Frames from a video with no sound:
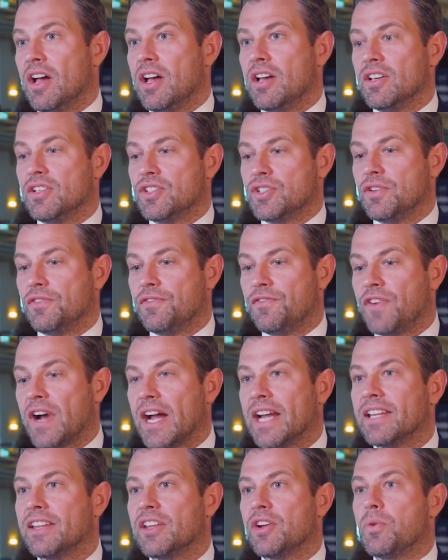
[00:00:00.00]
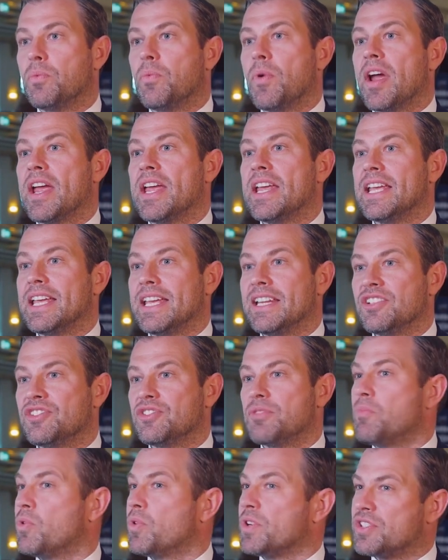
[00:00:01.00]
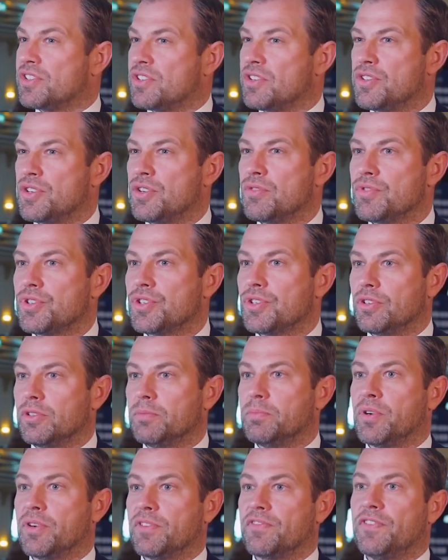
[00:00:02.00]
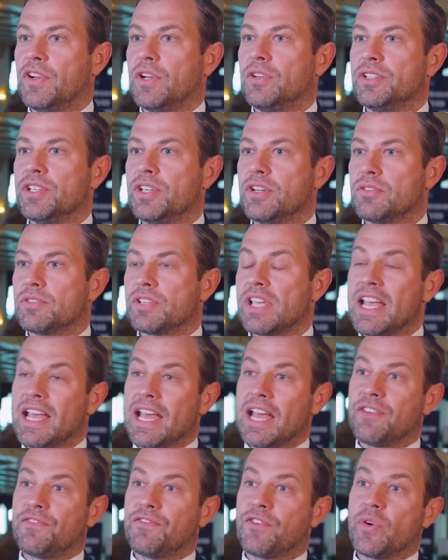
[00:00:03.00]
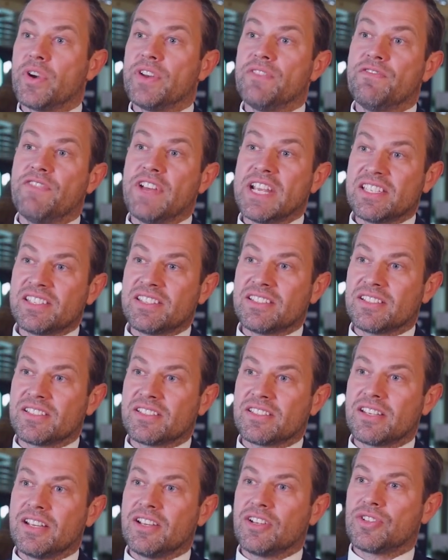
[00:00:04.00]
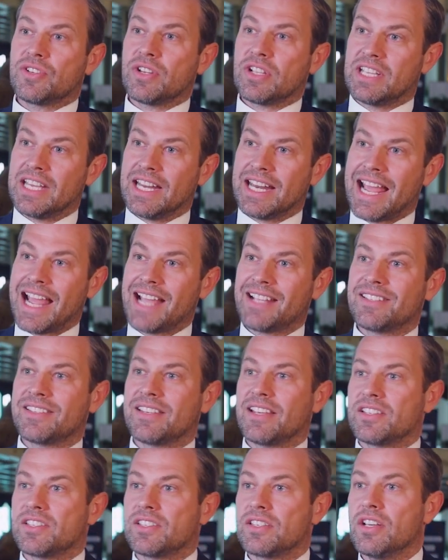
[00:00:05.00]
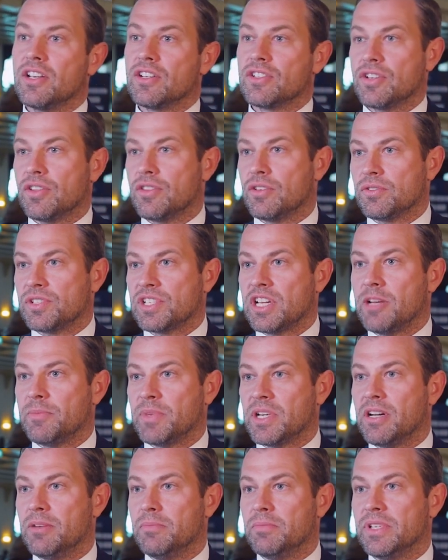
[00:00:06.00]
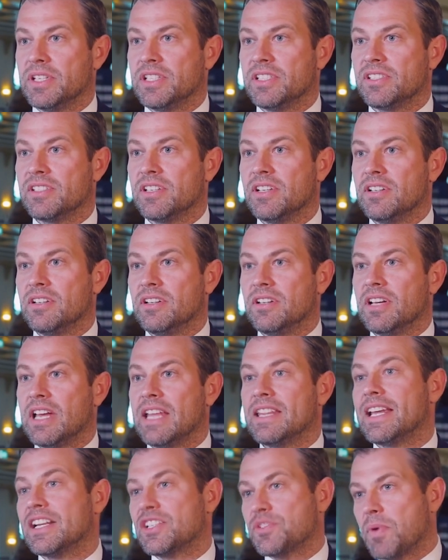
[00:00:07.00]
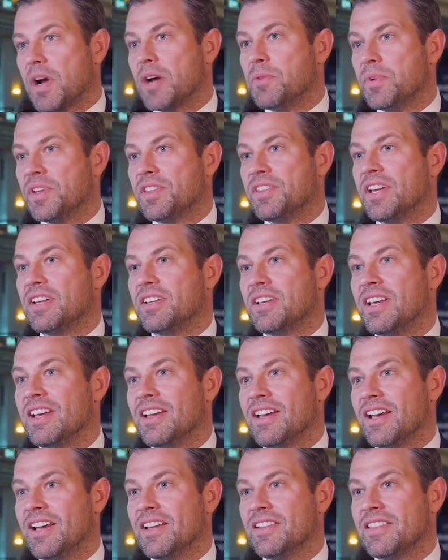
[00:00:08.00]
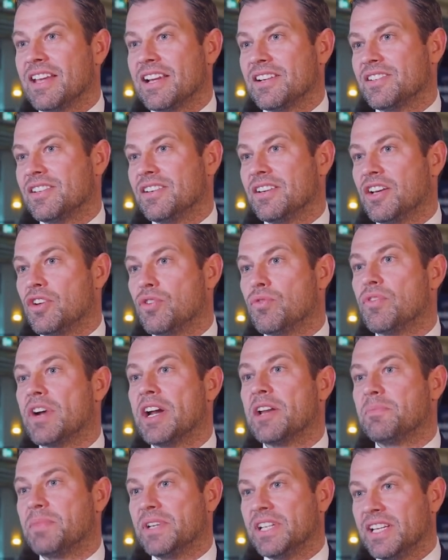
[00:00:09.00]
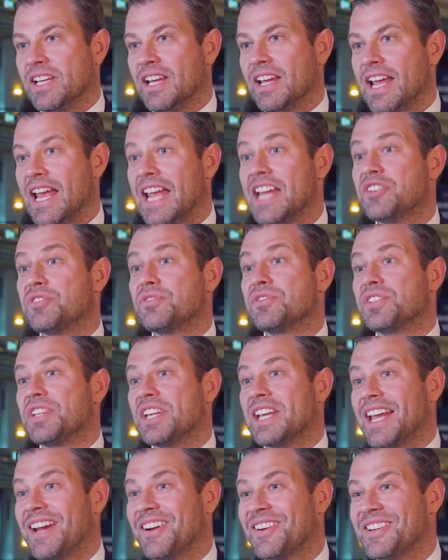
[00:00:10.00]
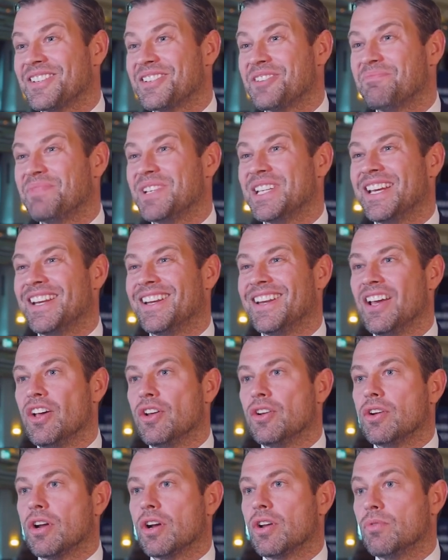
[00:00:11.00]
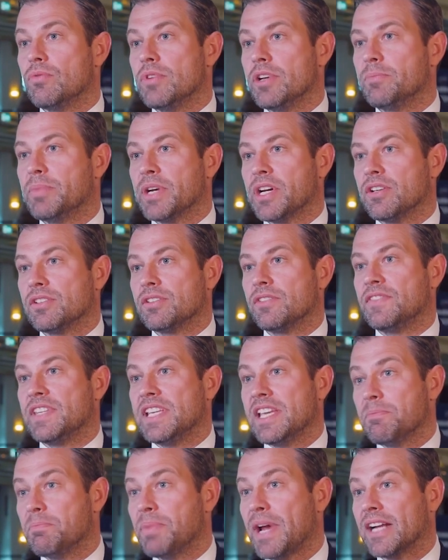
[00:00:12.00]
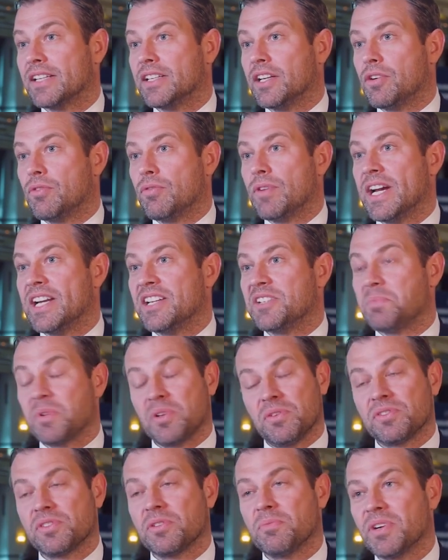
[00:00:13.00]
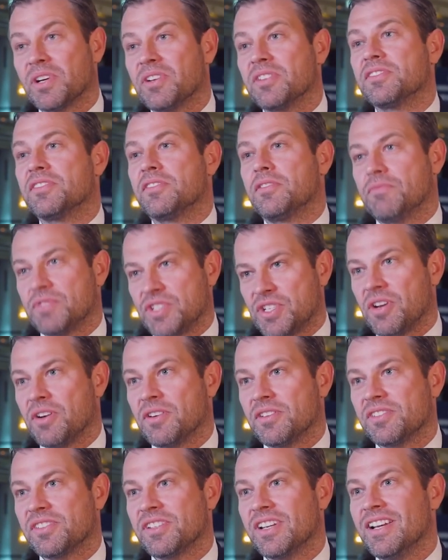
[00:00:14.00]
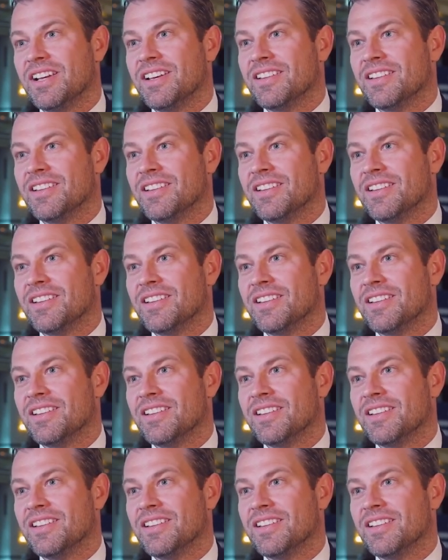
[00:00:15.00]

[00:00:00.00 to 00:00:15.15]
to find their way into more institutional portfolios and for investors to get access to those type of companies. And that's why we think that's an incredibly interesting area to be in, not only because of the impact it creates, but also because of the returns